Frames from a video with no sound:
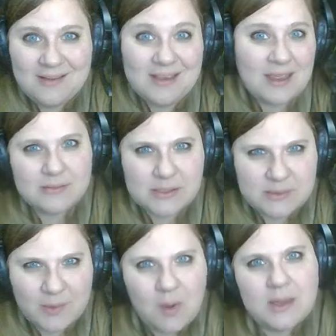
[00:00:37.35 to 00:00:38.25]
it comes out
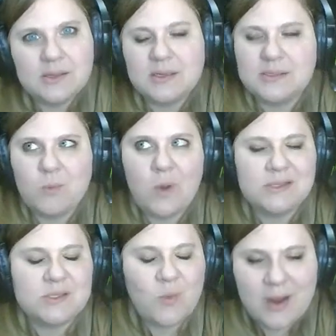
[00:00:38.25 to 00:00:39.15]
to be 1, because 1
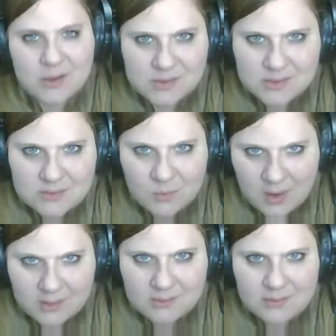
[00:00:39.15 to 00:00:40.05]
squared is 1,